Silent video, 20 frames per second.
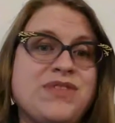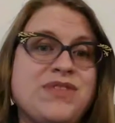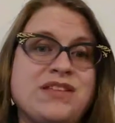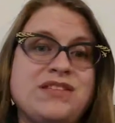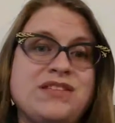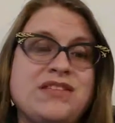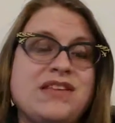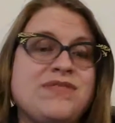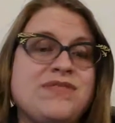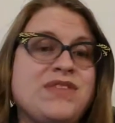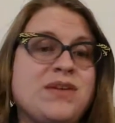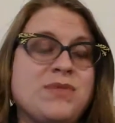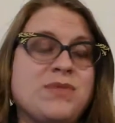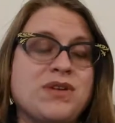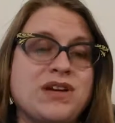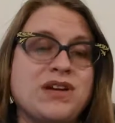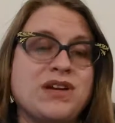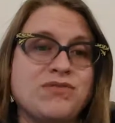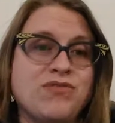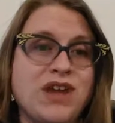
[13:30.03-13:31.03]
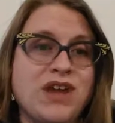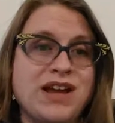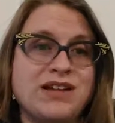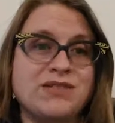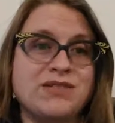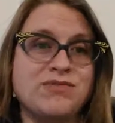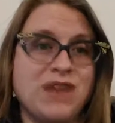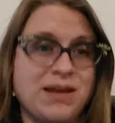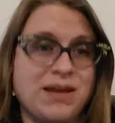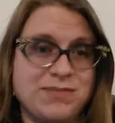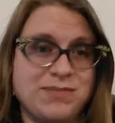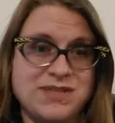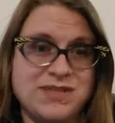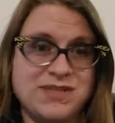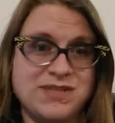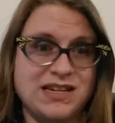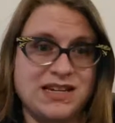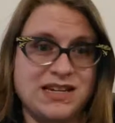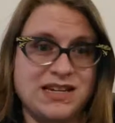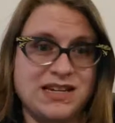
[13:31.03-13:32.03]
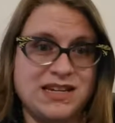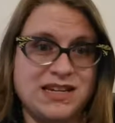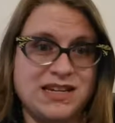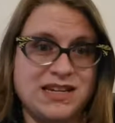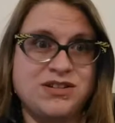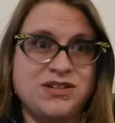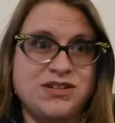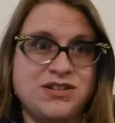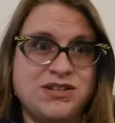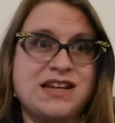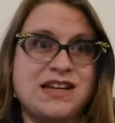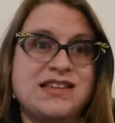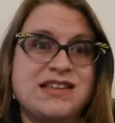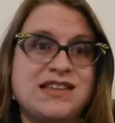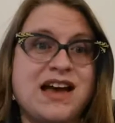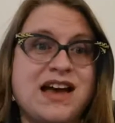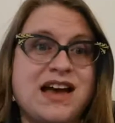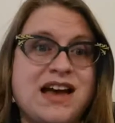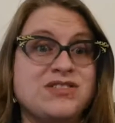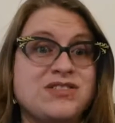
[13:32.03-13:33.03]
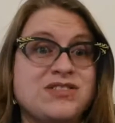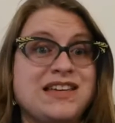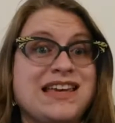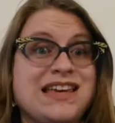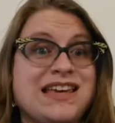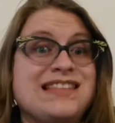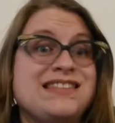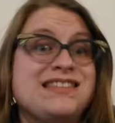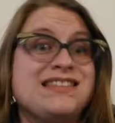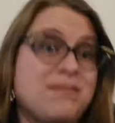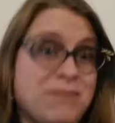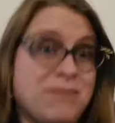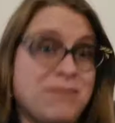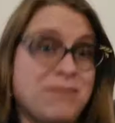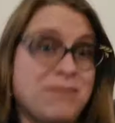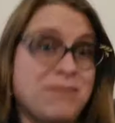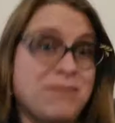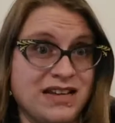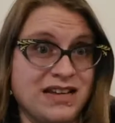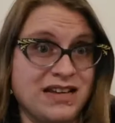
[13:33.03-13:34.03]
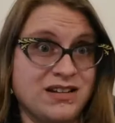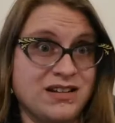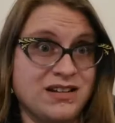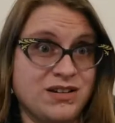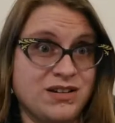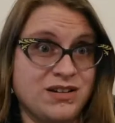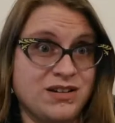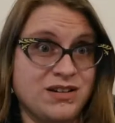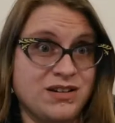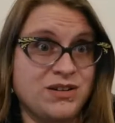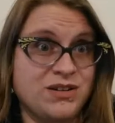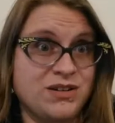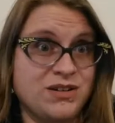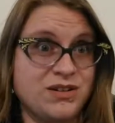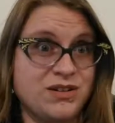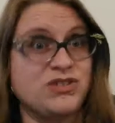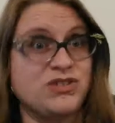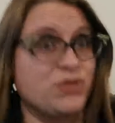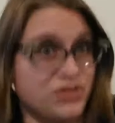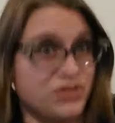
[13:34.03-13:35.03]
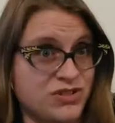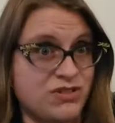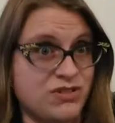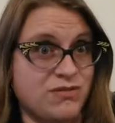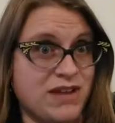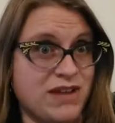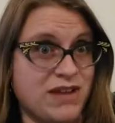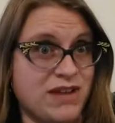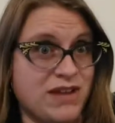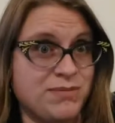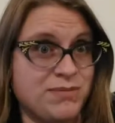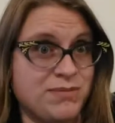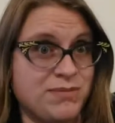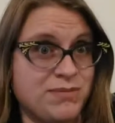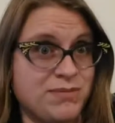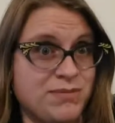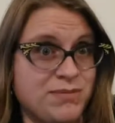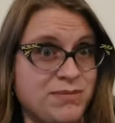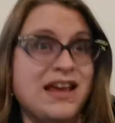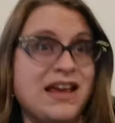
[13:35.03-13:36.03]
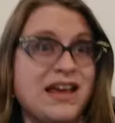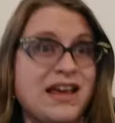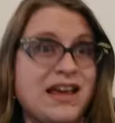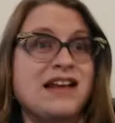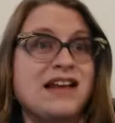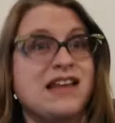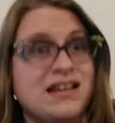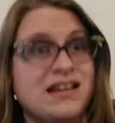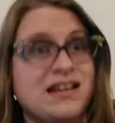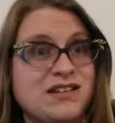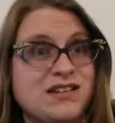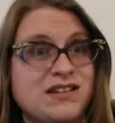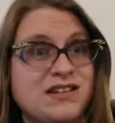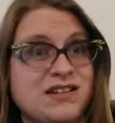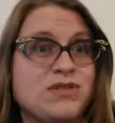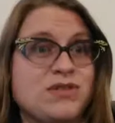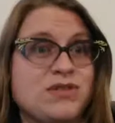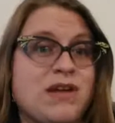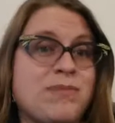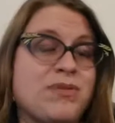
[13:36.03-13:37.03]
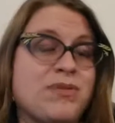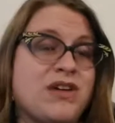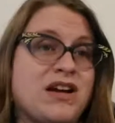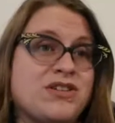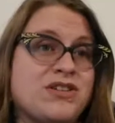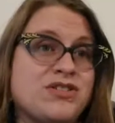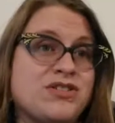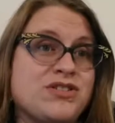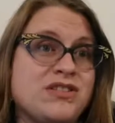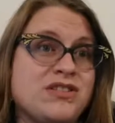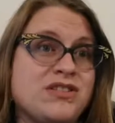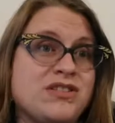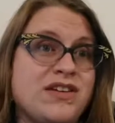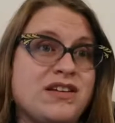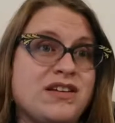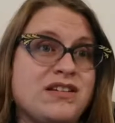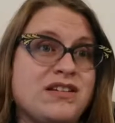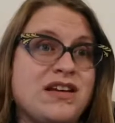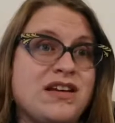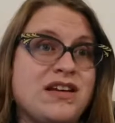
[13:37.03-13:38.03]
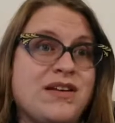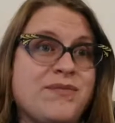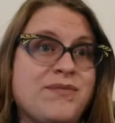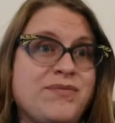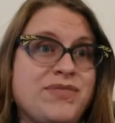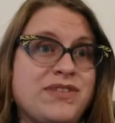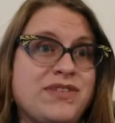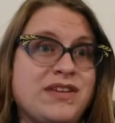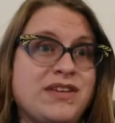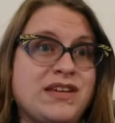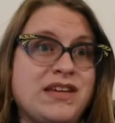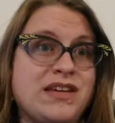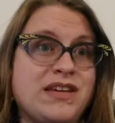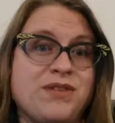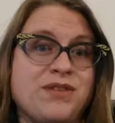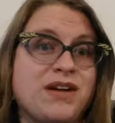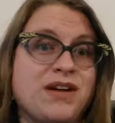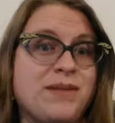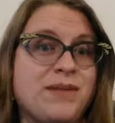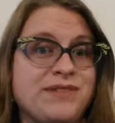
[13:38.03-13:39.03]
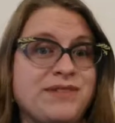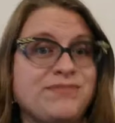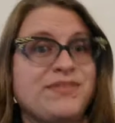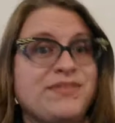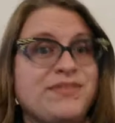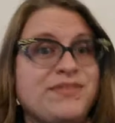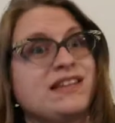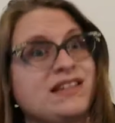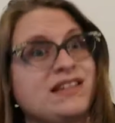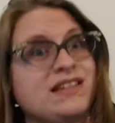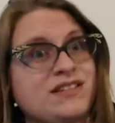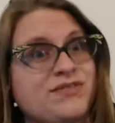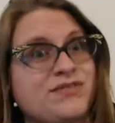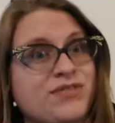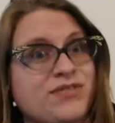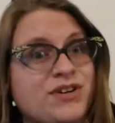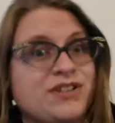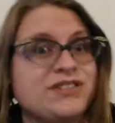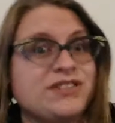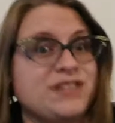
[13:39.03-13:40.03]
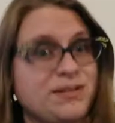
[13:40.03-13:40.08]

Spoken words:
if they were going to write a rape scene into it, that it's the man who endures the rape and deals with the repercussions of it. I mean, at least at first, I'm